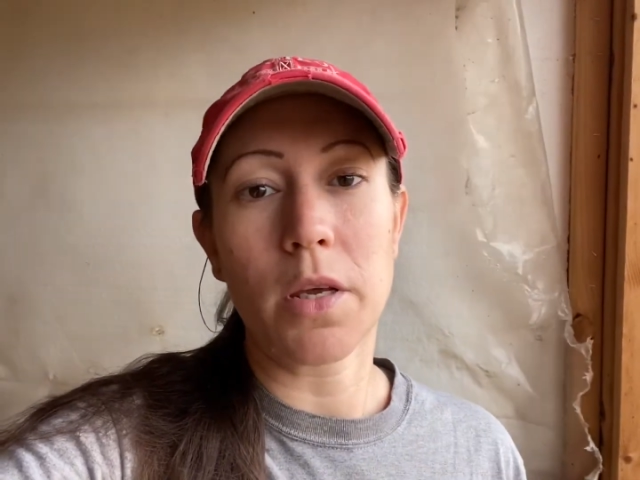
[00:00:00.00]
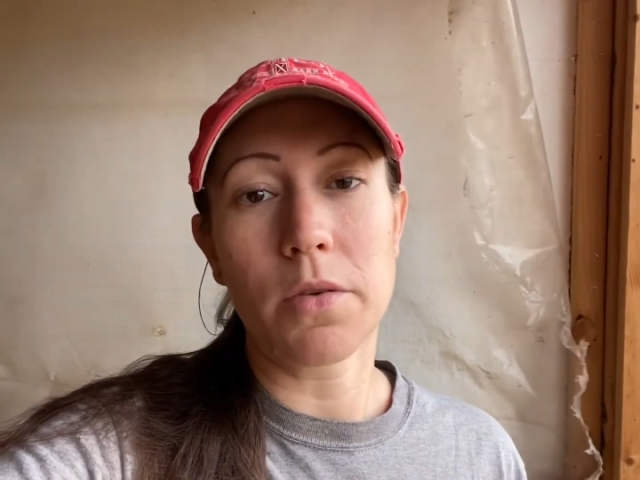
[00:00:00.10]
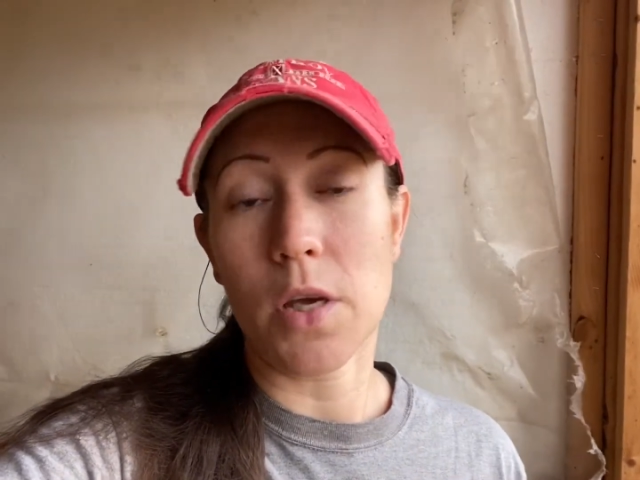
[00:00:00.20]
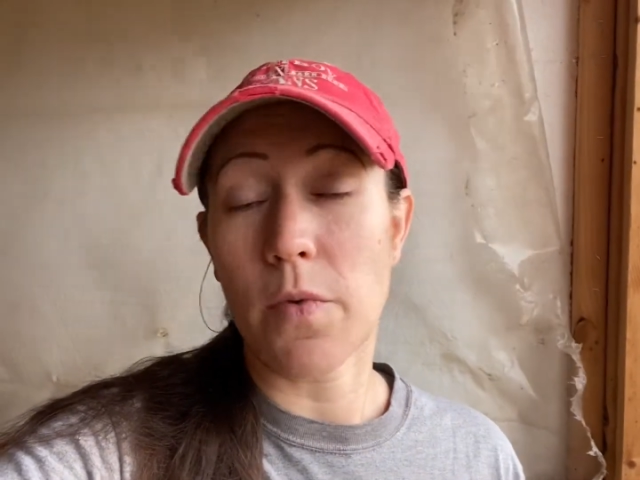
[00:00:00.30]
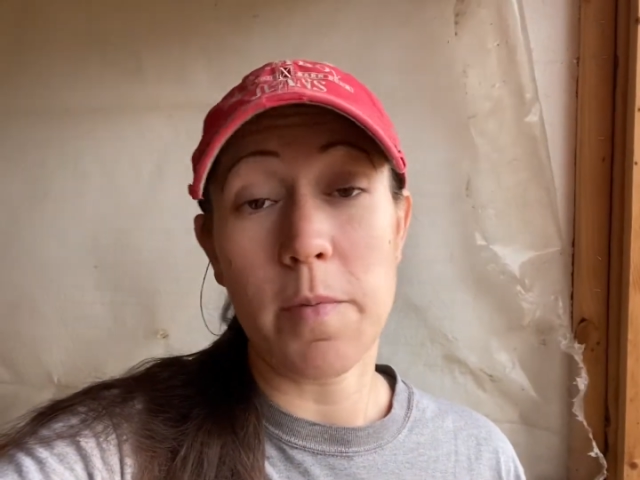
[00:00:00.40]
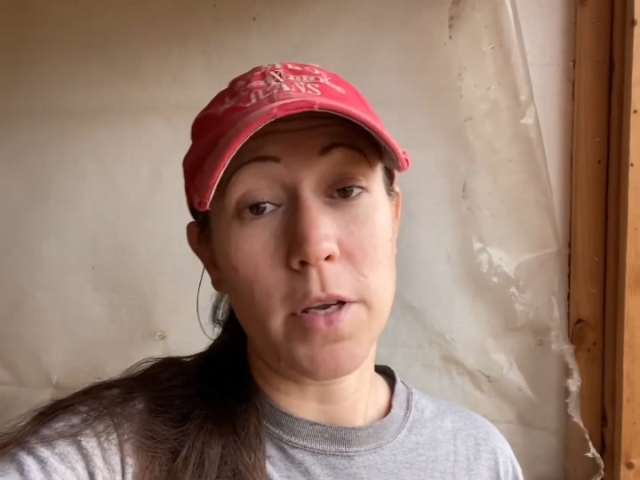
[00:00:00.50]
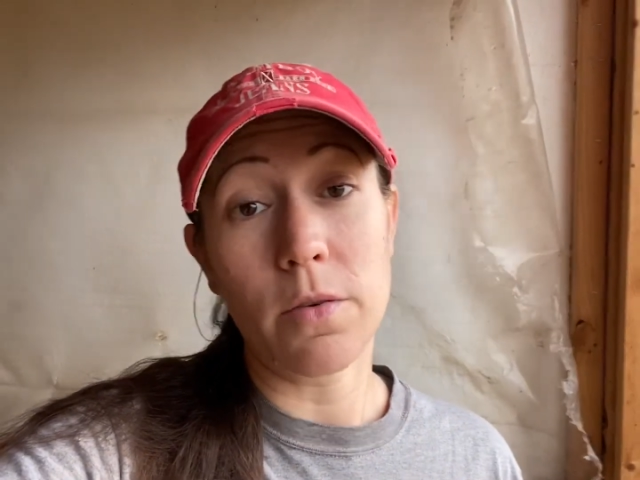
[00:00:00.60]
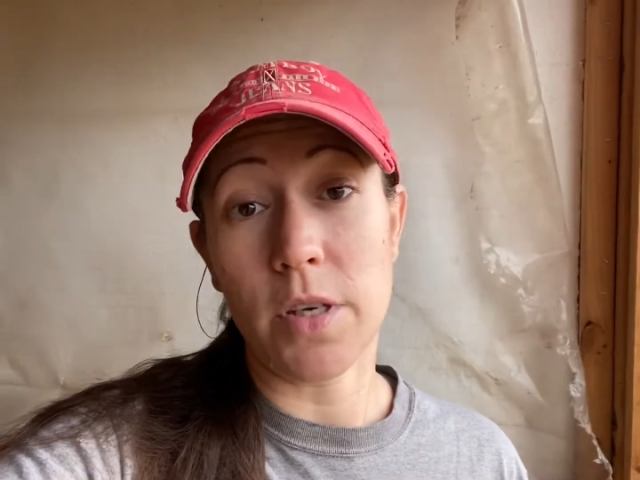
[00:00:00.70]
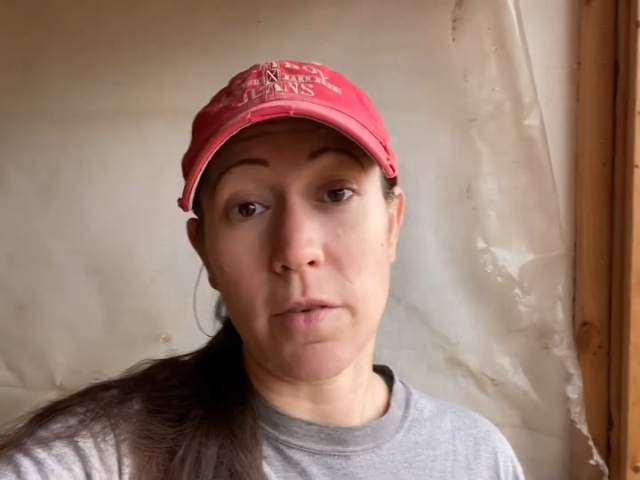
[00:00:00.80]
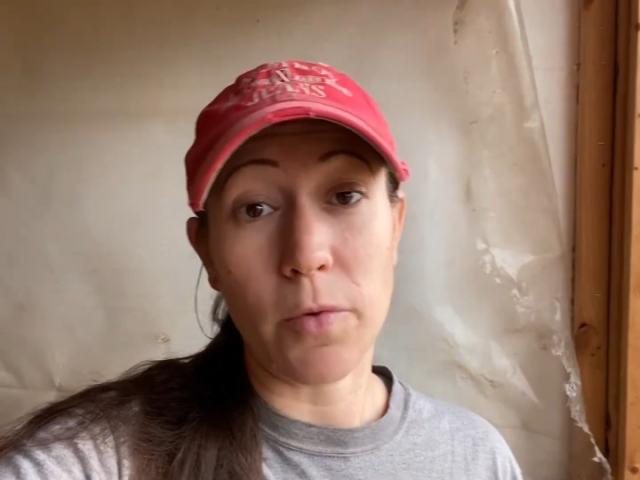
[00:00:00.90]

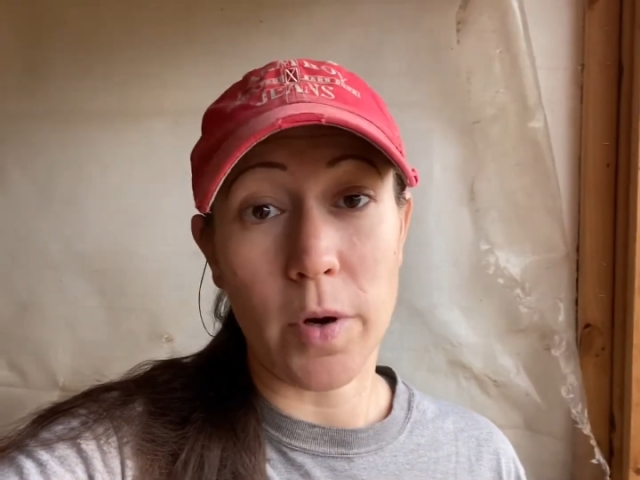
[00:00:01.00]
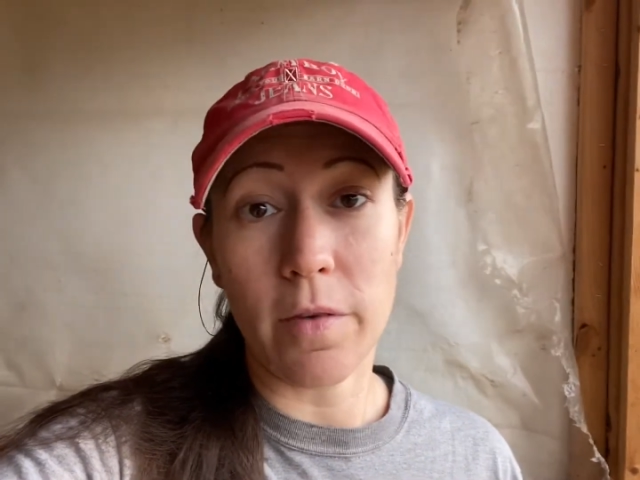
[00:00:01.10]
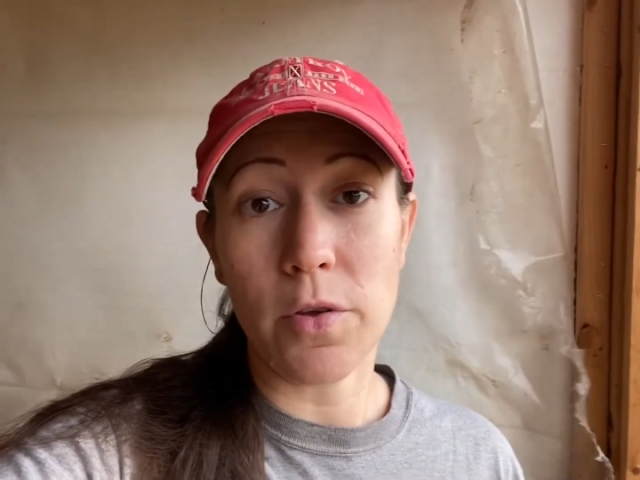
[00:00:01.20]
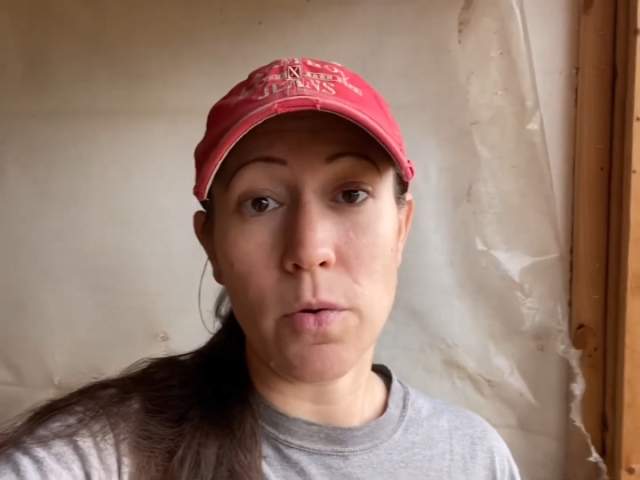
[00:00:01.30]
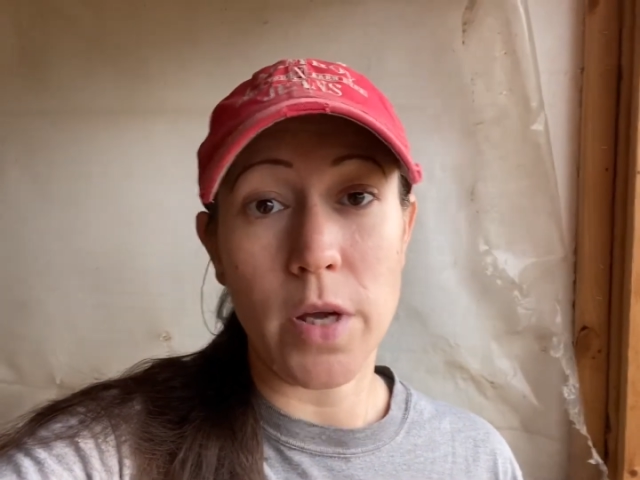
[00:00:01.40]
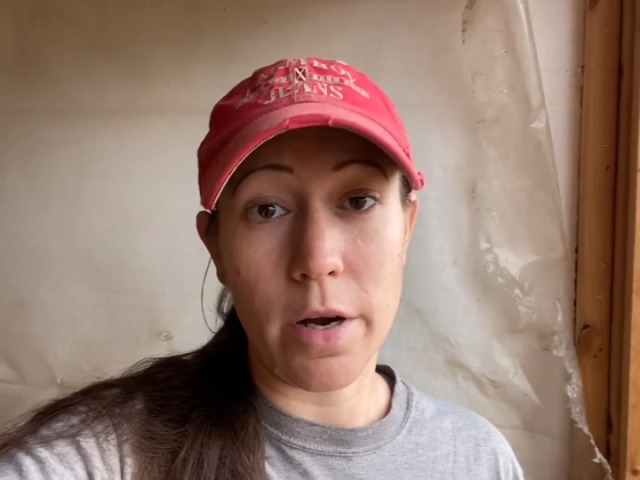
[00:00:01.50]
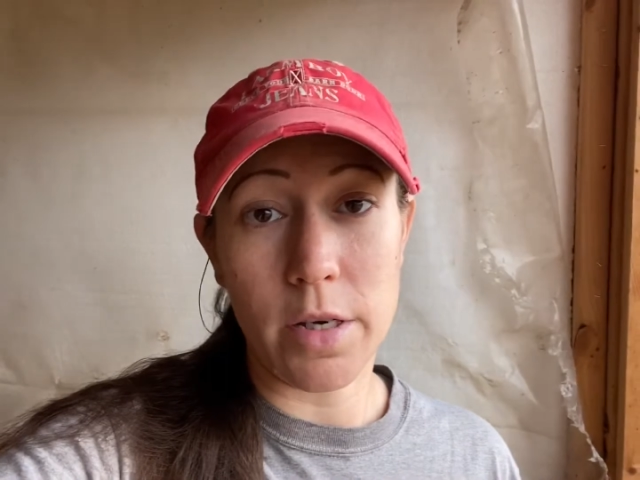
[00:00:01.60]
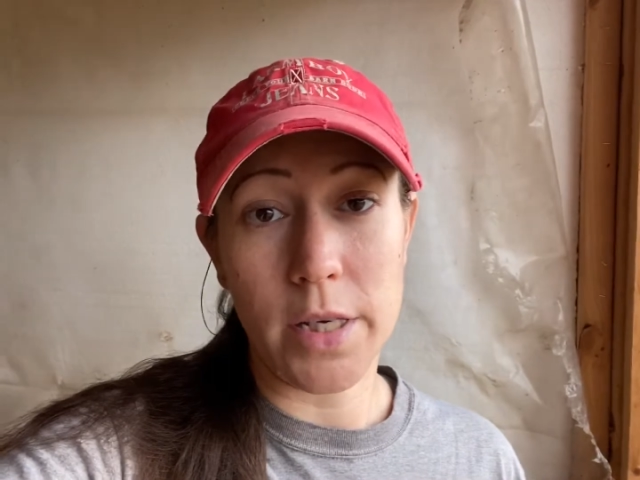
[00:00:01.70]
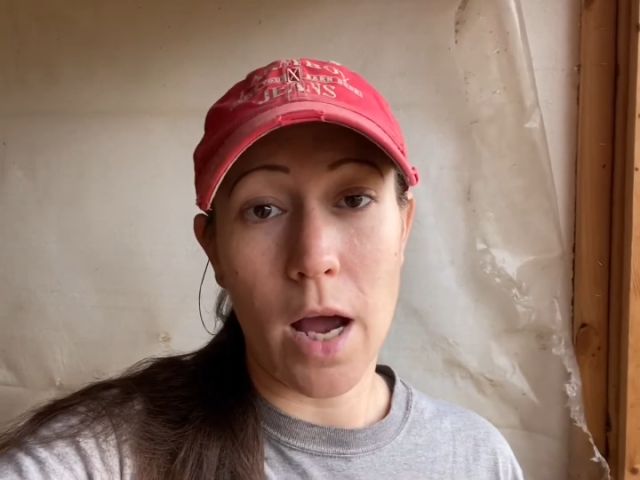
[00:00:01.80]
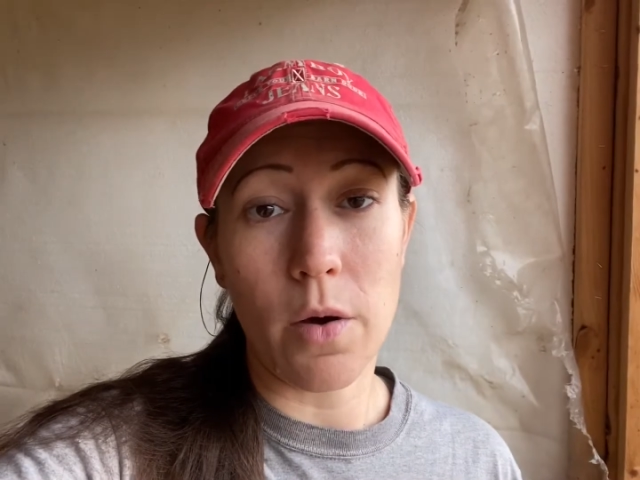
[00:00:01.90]
using for a few
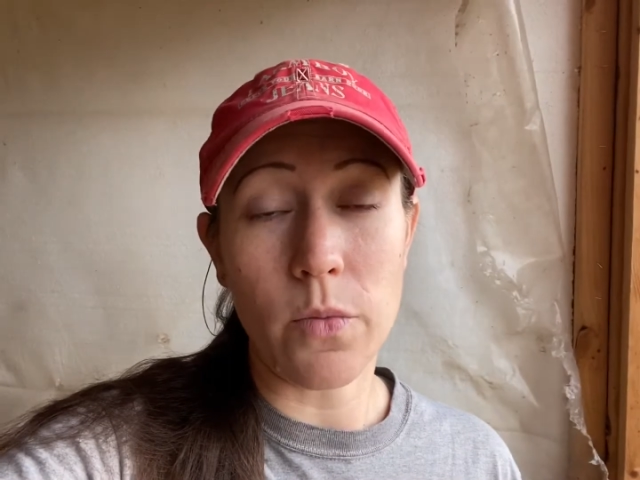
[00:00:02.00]
years now,